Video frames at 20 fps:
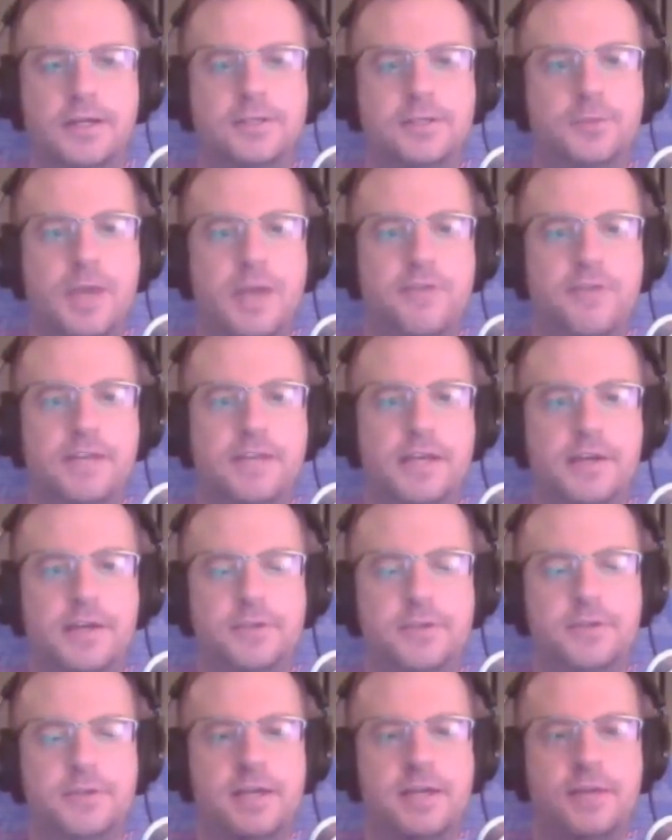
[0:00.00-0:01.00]
Do we have any
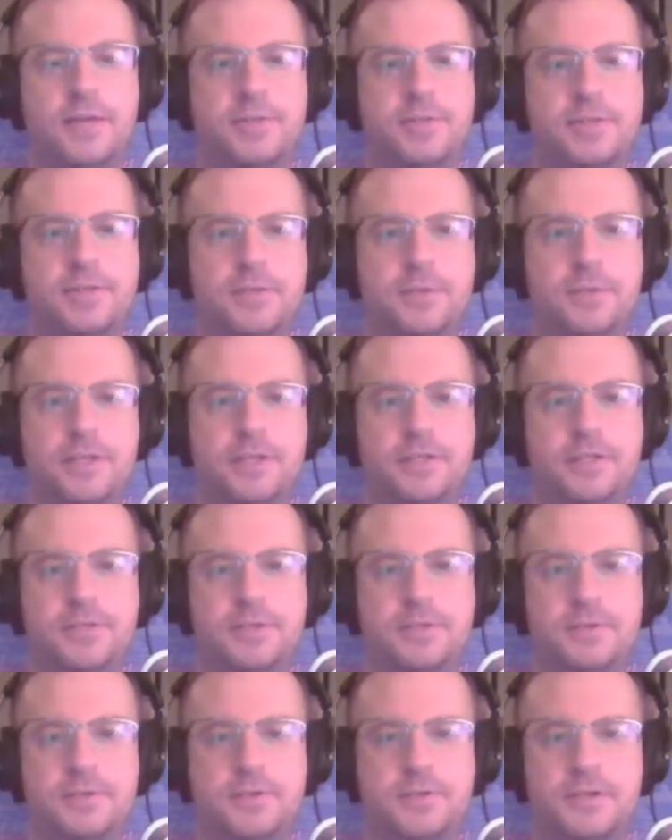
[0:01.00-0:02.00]
other comments that we need
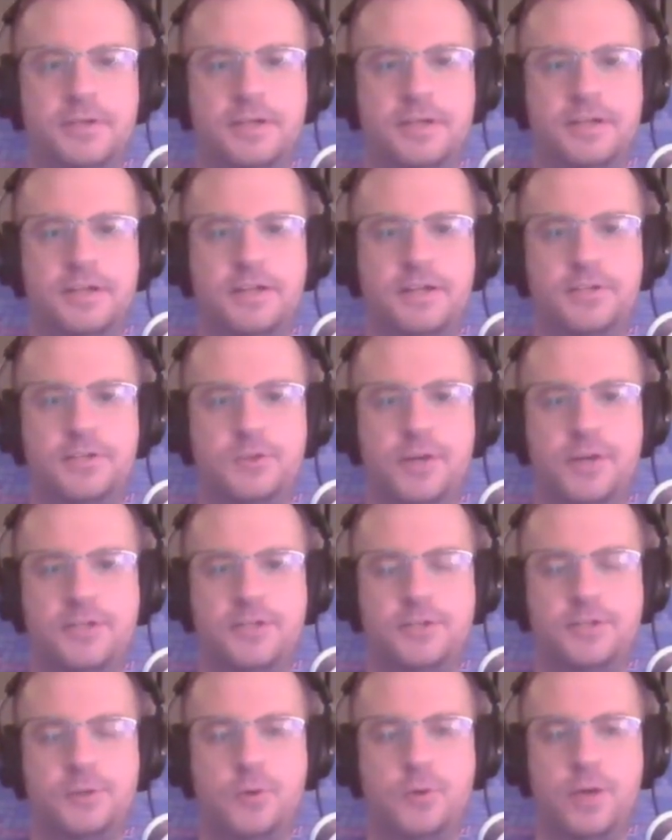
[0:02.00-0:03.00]
to
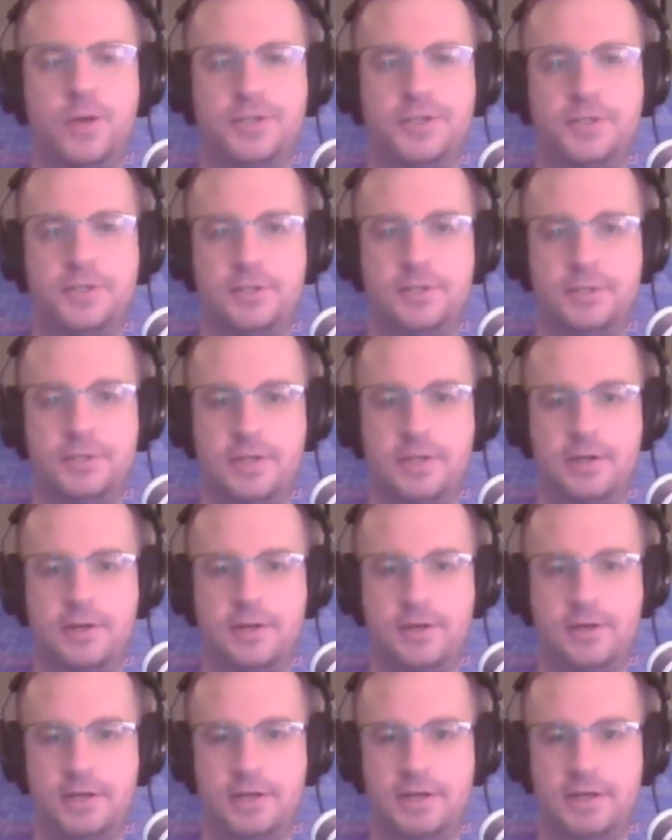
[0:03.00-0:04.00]
address or questions
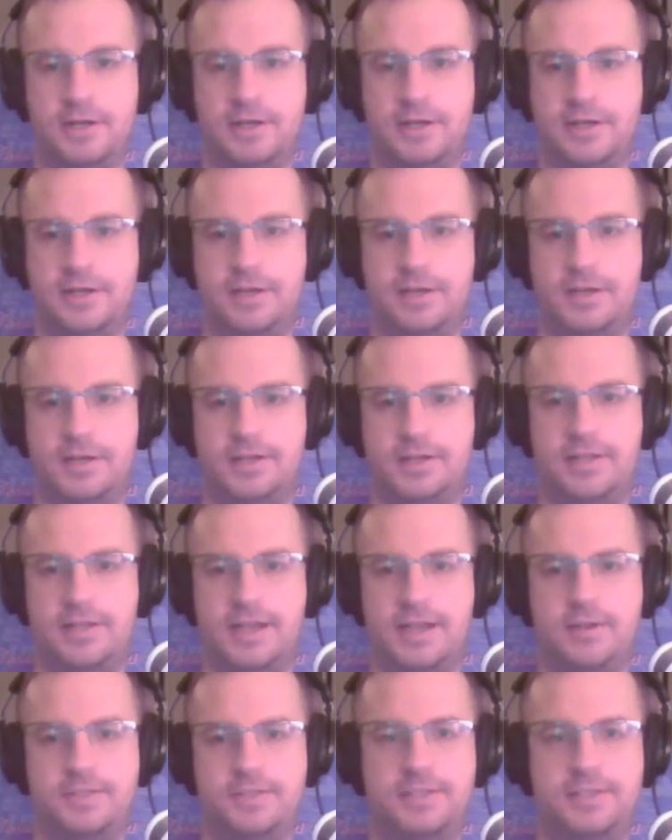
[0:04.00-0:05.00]
there?
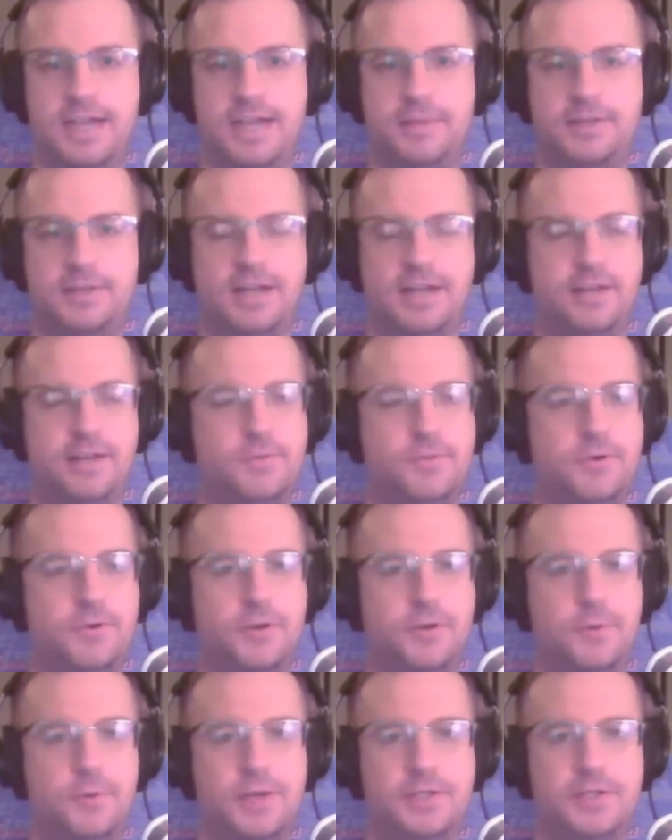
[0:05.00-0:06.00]
Now's the time to kind of throw
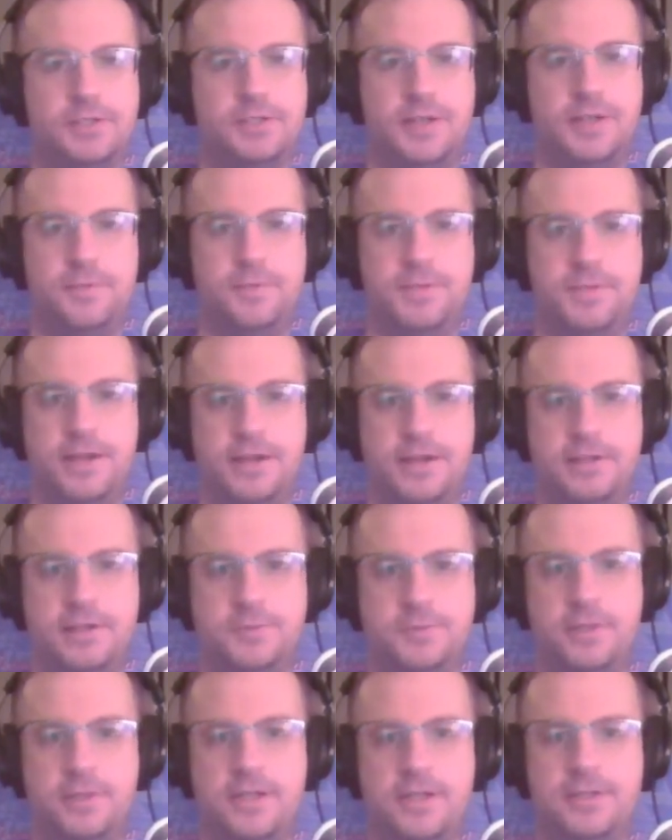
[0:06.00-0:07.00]
your questions up there,
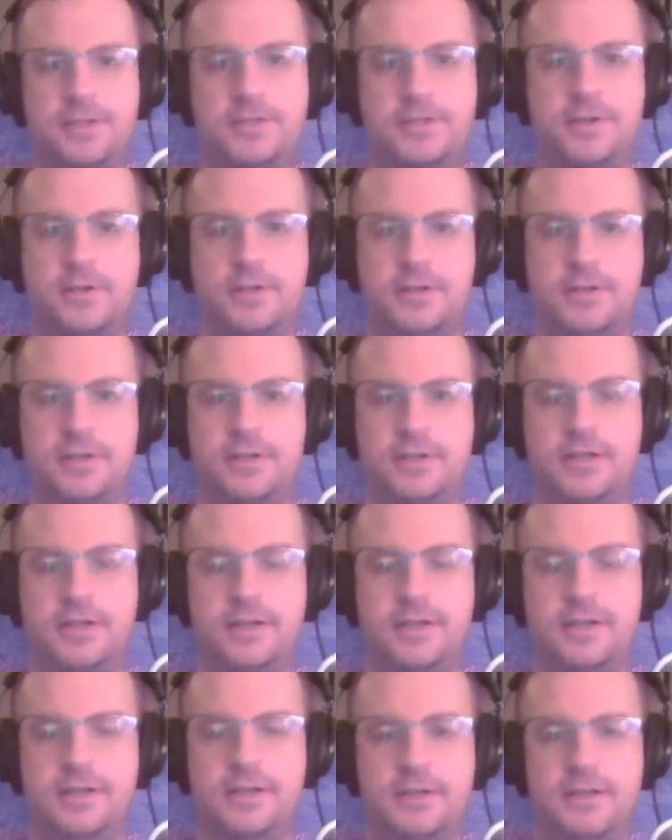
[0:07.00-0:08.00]
because we're going to start
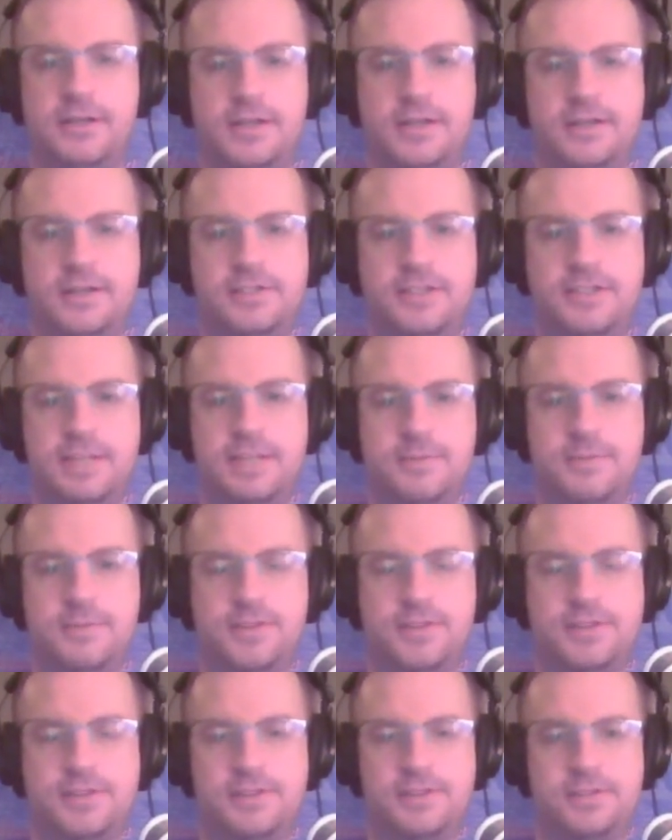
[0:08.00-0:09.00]
getting in deep
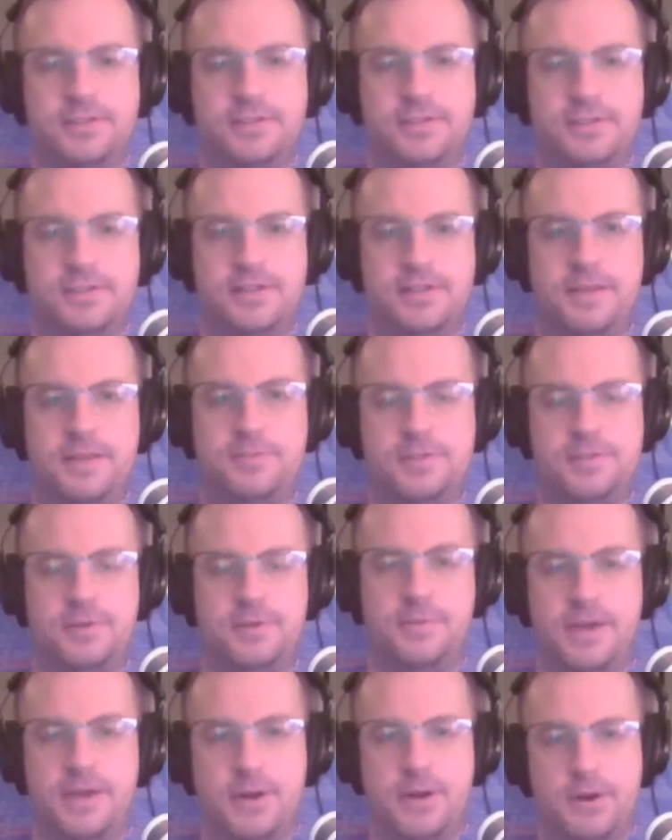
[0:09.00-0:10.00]
on this
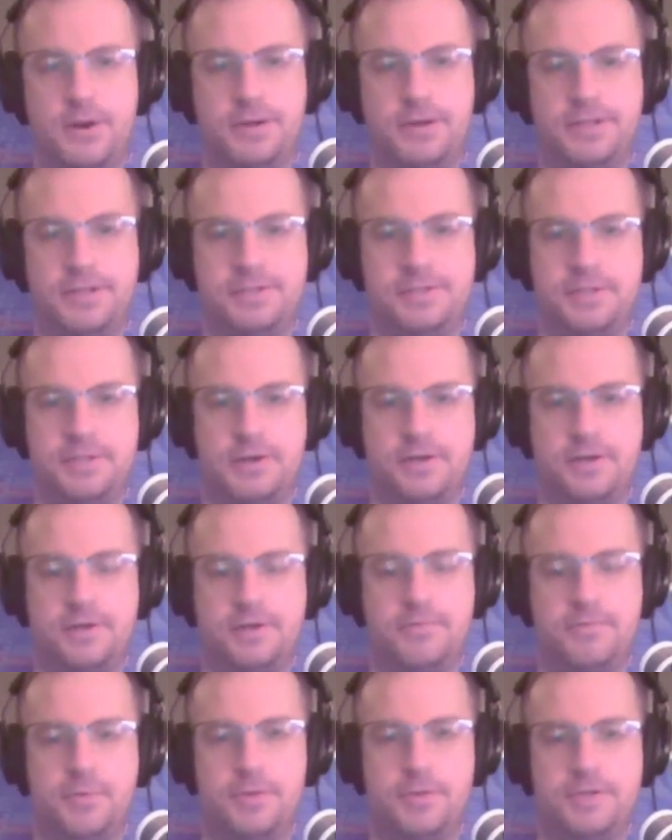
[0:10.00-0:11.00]
episode about Arya Stark and
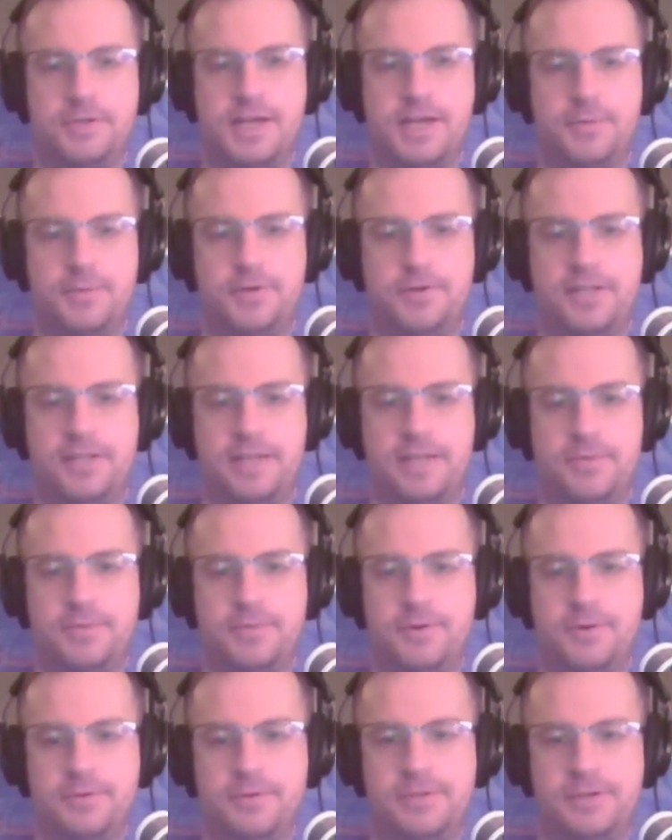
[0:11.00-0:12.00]
her 4th chapter in A Game of
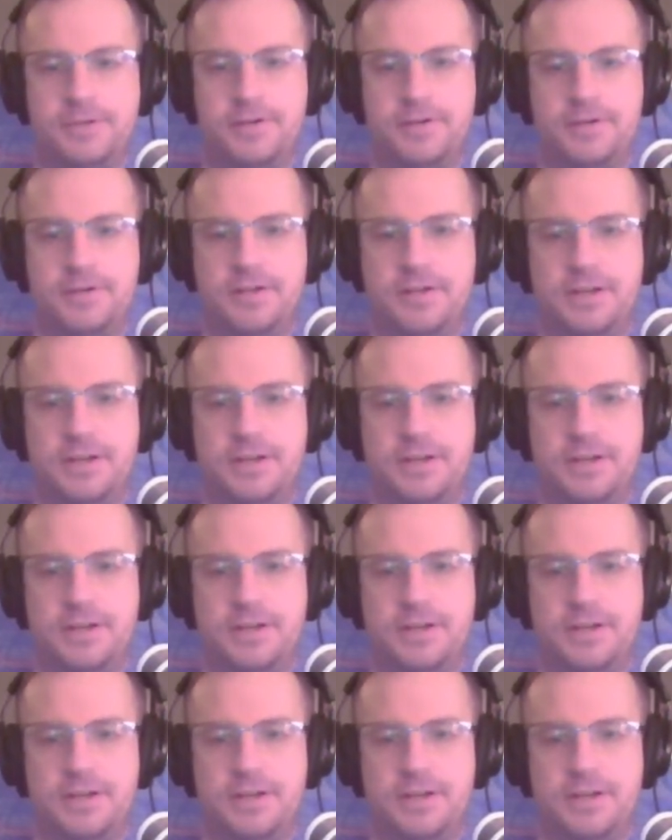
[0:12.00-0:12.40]
Thrones here.